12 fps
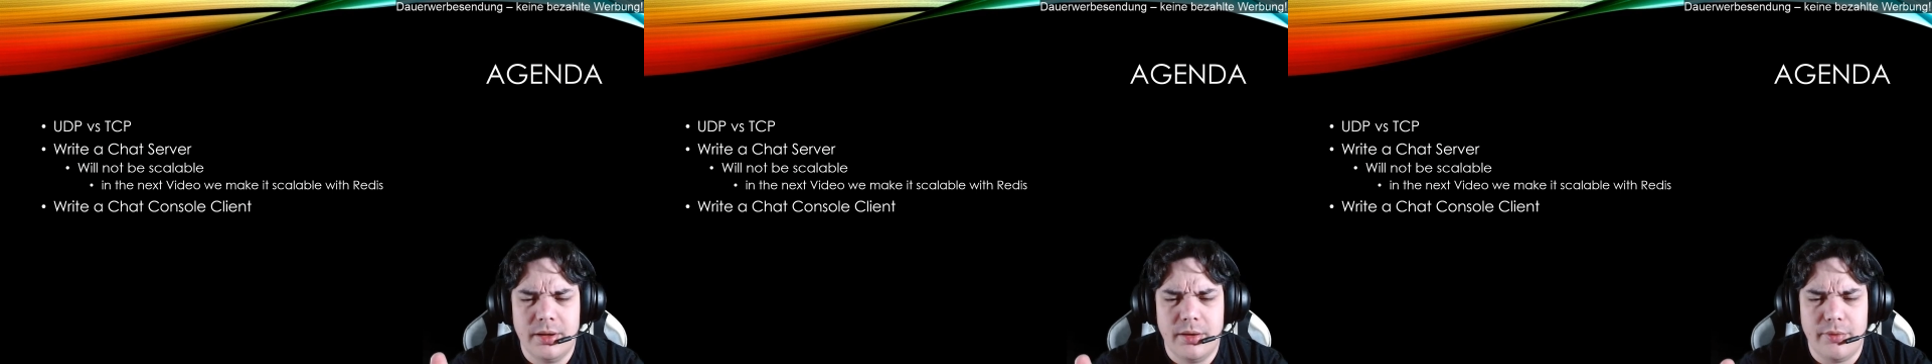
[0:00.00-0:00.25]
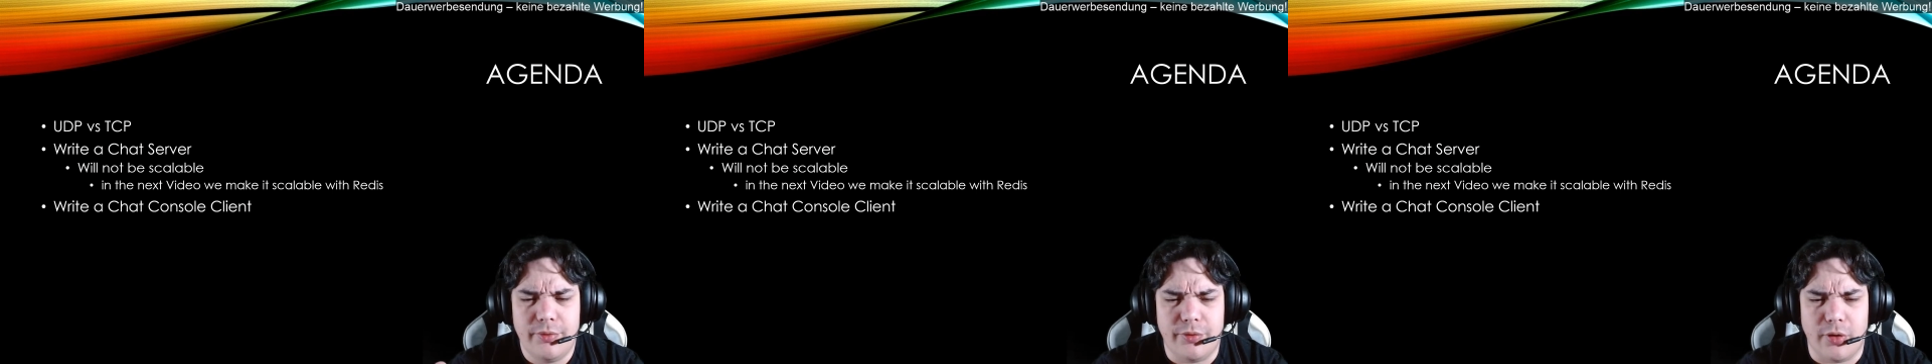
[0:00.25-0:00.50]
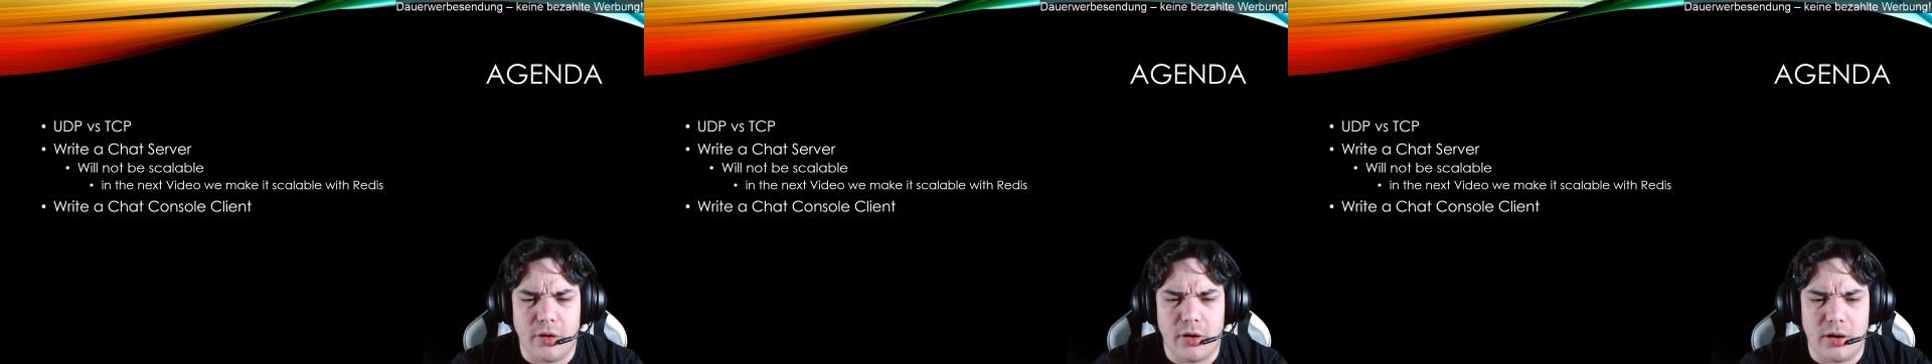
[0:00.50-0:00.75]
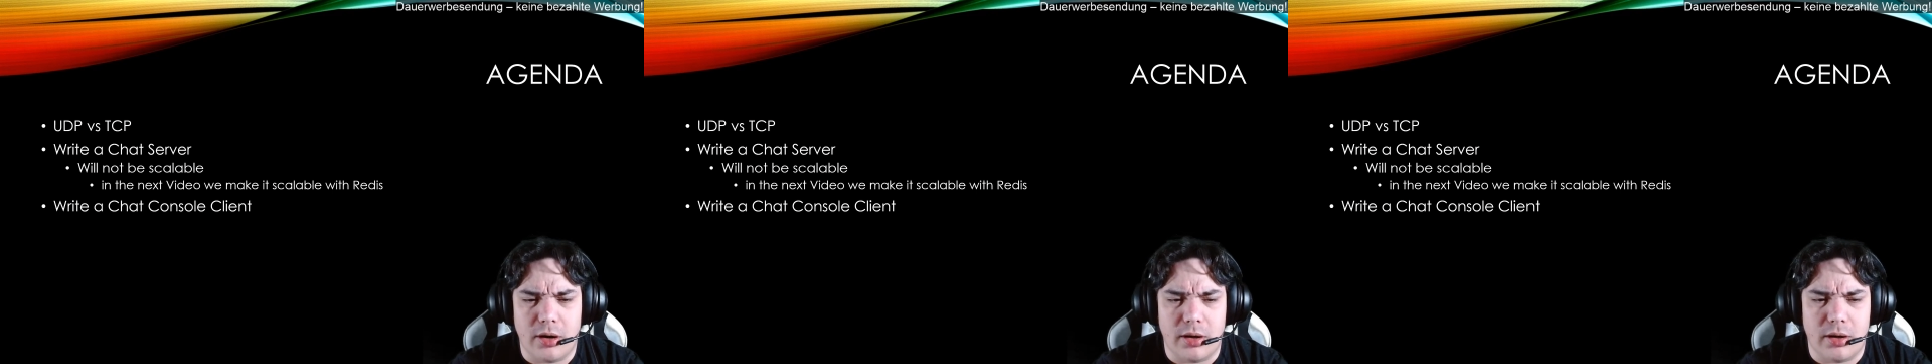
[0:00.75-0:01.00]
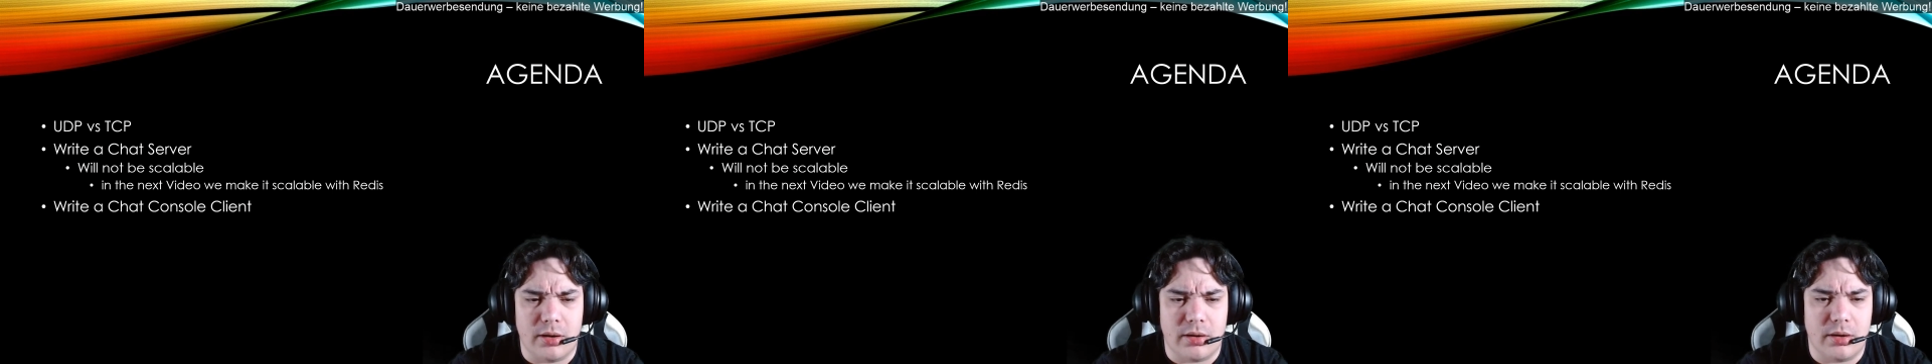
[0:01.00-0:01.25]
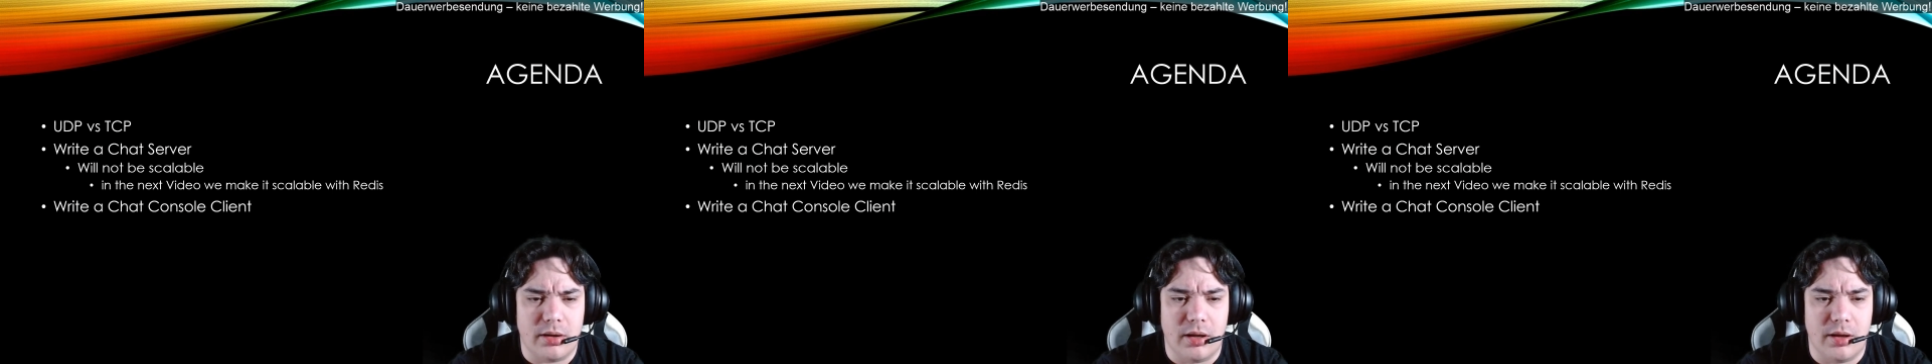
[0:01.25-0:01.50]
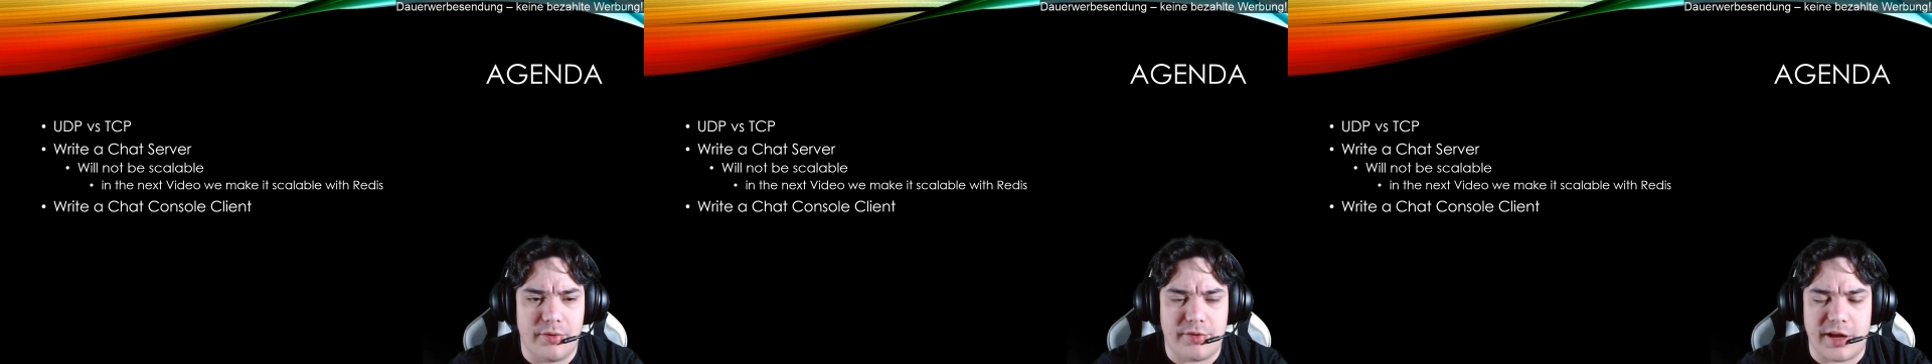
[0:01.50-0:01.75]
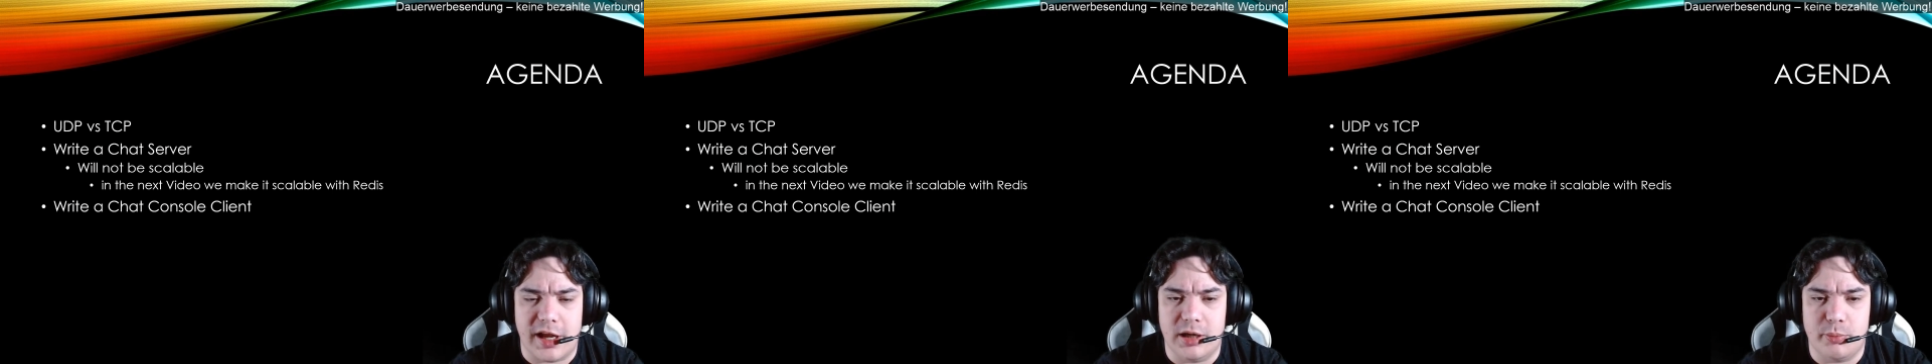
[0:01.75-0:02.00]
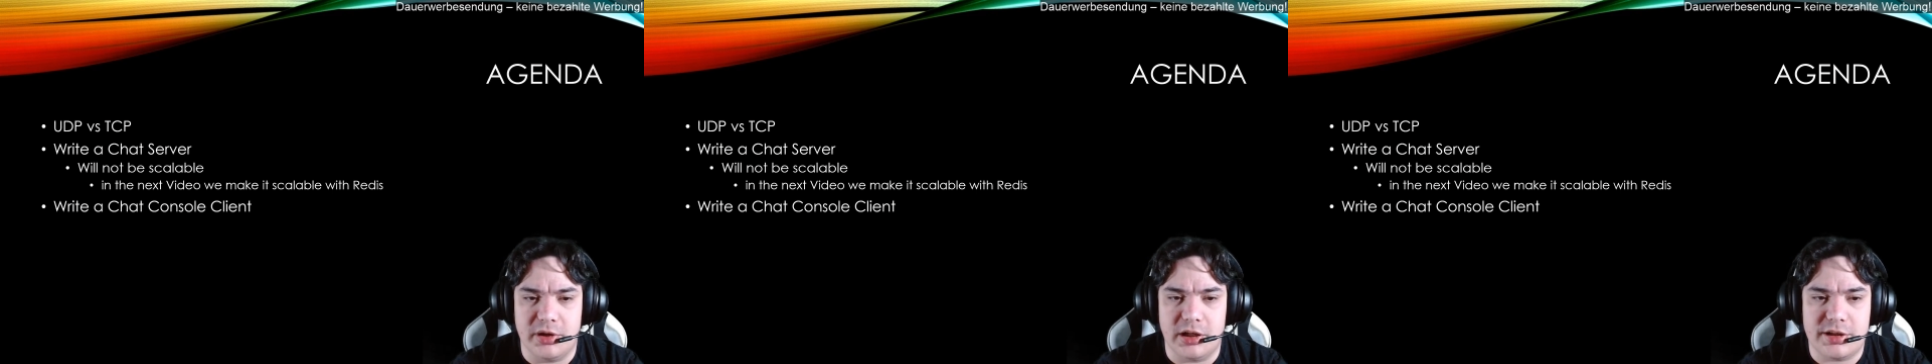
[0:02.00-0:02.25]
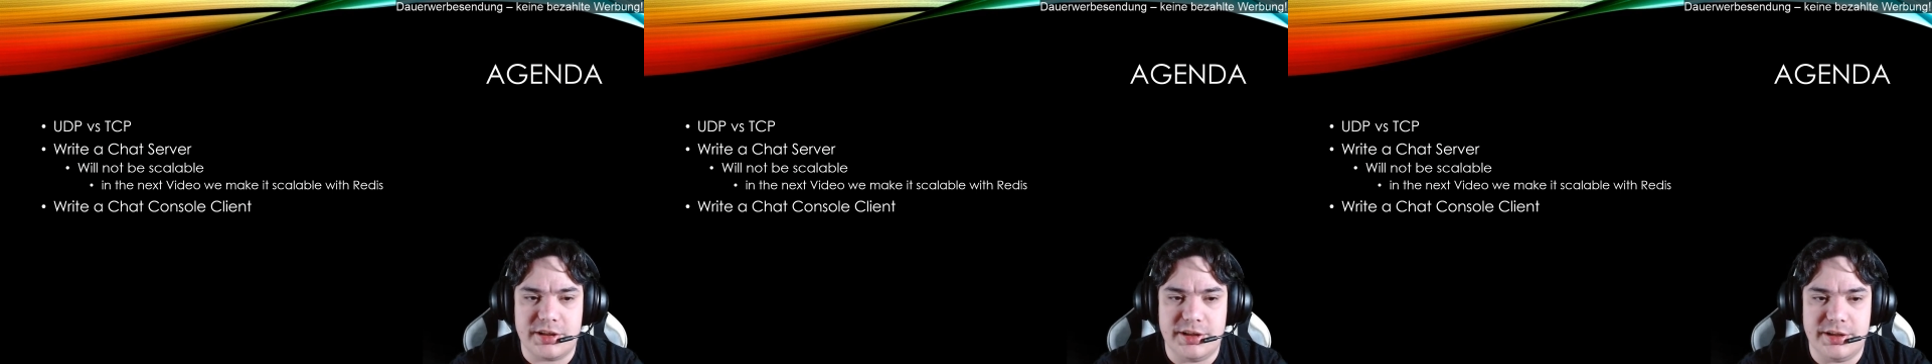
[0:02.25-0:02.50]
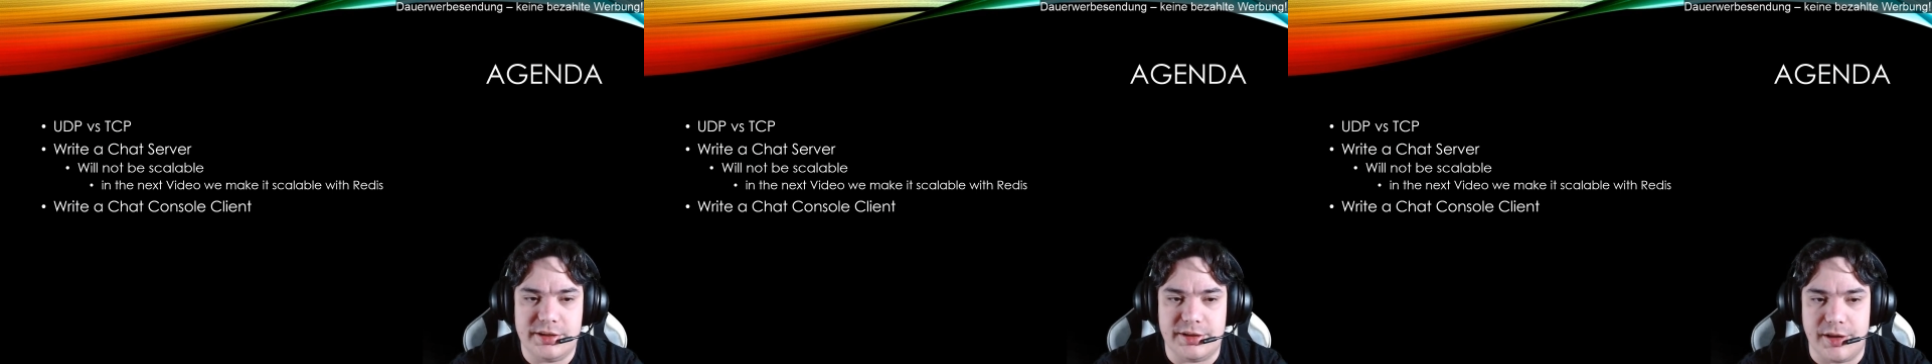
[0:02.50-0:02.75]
For scalability,